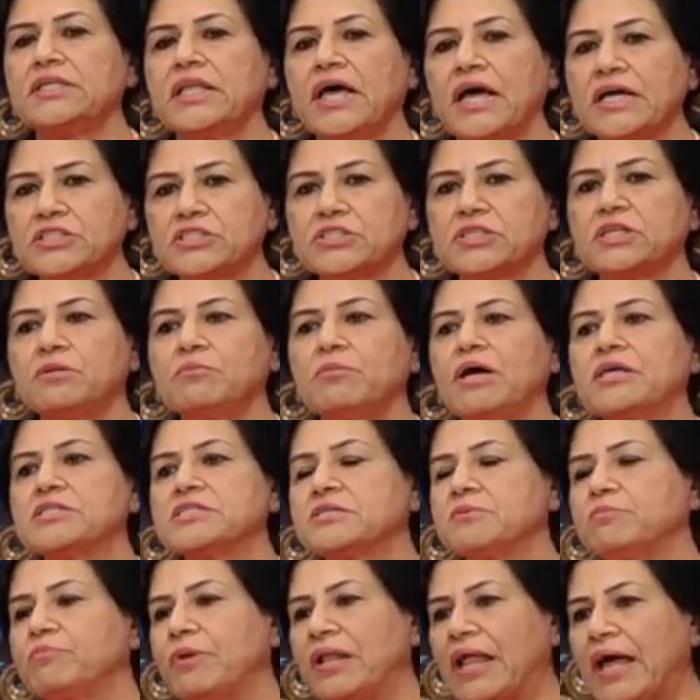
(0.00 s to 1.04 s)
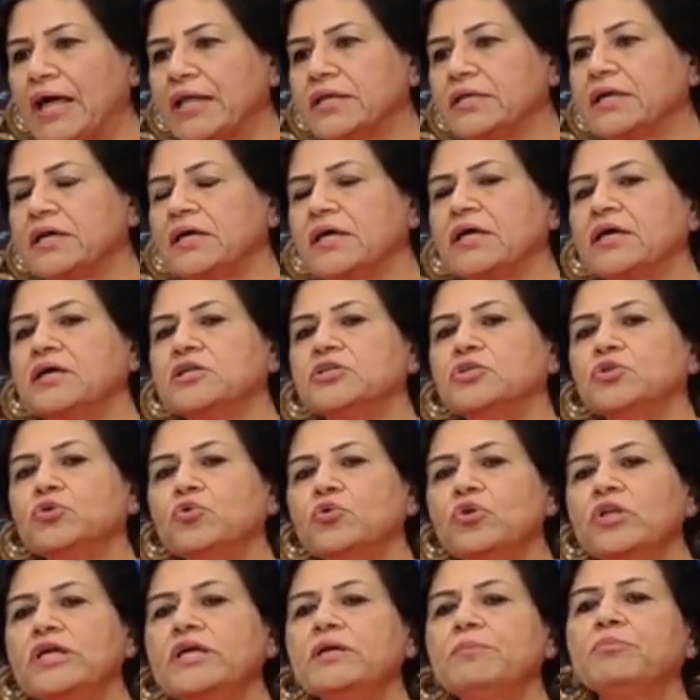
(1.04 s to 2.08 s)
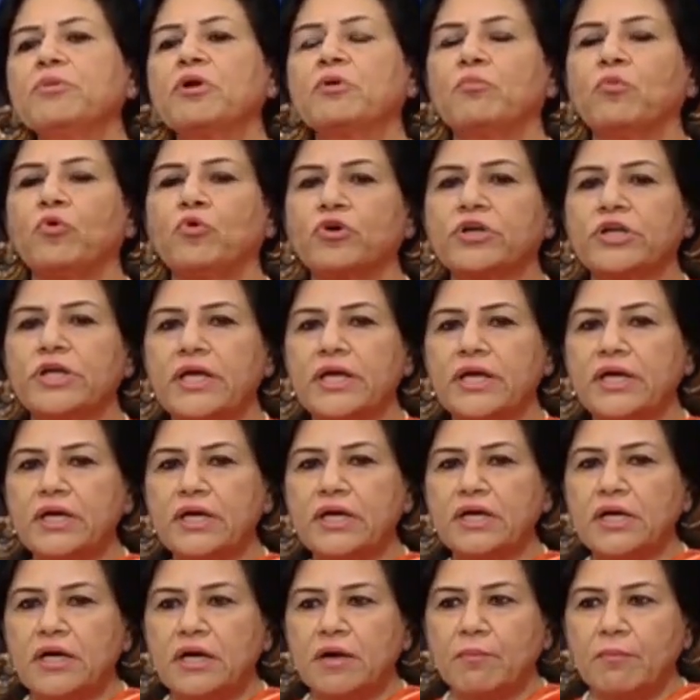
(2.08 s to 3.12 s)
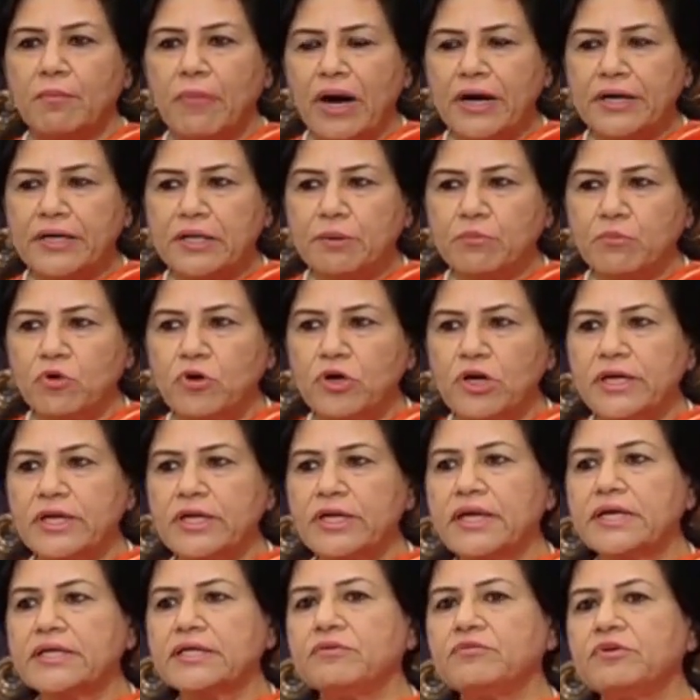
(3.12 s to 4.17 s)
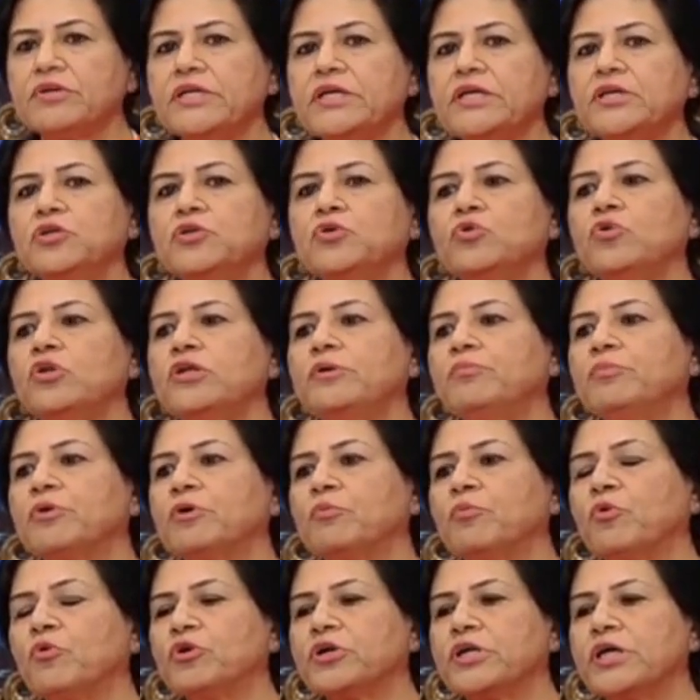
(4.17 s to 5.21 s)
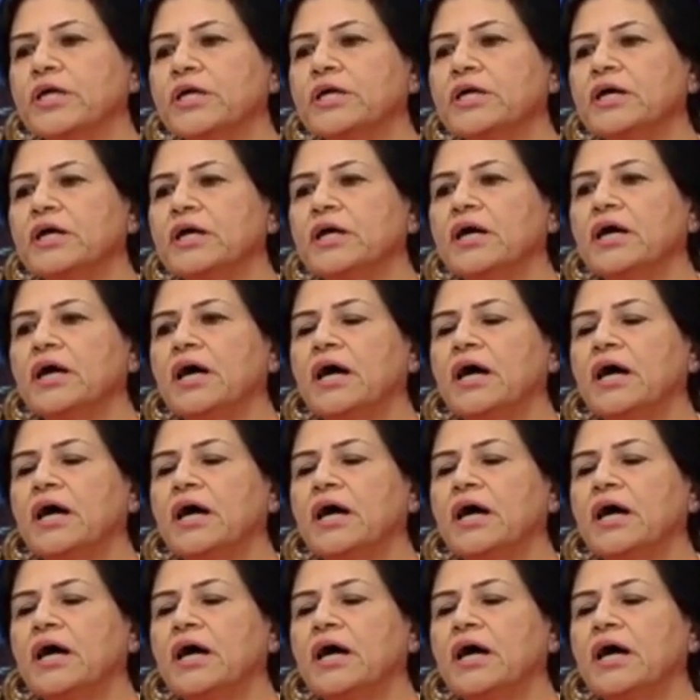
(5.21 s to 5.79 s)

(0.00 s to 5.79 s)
National Master Plan, duly promoting multimodal connectivity, duly promoting